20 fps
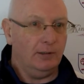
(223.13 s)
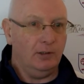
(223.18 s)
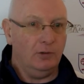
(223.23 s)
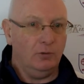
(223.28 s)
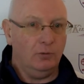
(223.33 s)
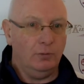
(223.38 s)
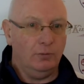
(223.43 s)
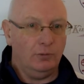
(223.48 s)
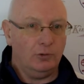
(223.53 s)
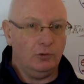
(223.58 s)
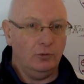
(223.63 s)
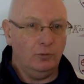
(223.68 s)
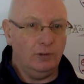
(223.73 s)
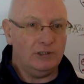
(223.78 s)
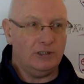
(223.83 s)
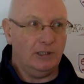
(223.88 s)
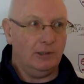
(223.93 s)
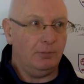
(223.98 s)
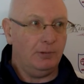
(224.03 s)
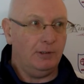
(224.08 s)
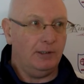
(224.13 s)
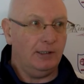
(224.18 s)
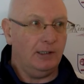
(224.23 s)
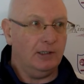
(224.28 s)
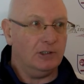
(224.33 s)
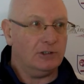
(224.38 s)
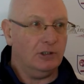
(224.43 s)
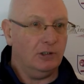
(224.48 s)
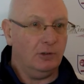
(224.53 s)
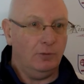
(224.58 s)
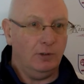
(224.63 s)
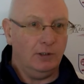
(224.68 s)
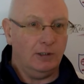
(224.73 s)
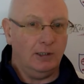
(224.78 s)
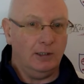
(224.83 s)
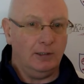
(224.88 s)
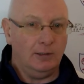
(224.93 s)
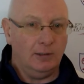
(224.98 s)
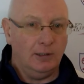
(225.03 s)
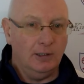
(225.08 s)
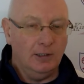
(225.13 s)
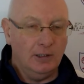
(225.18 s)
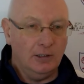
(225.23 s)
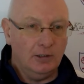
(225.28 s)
We were too easy to play against at the weekend.